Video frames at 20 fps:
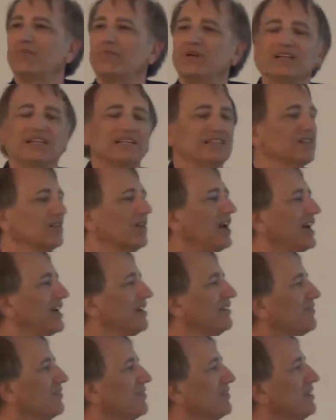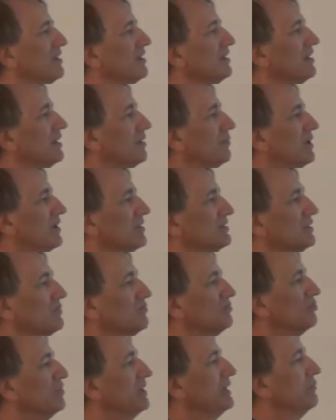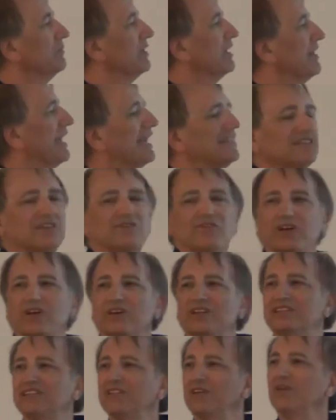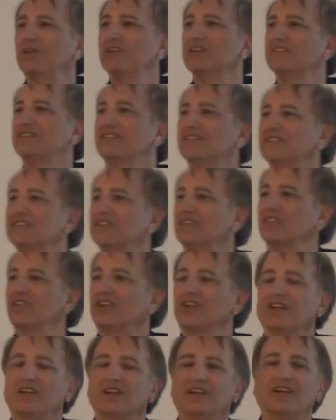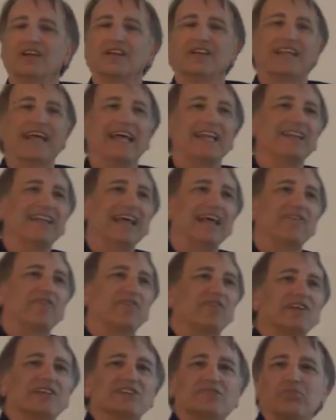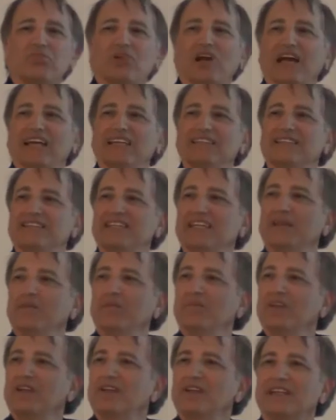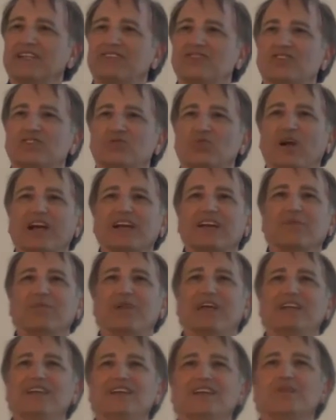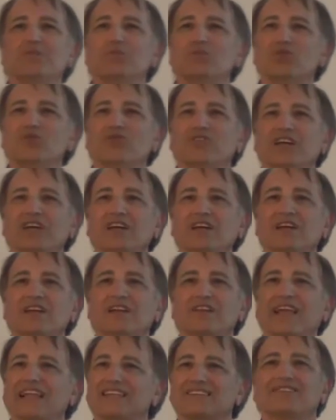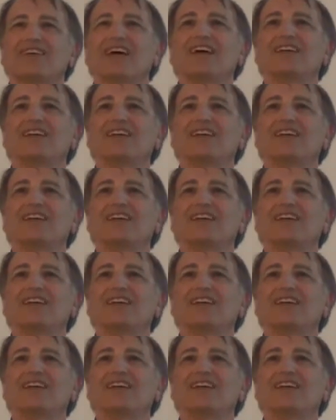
somebody's life, about some treatment, that's a very serious decision. That Netflix prize team that's just recommending a movie, that's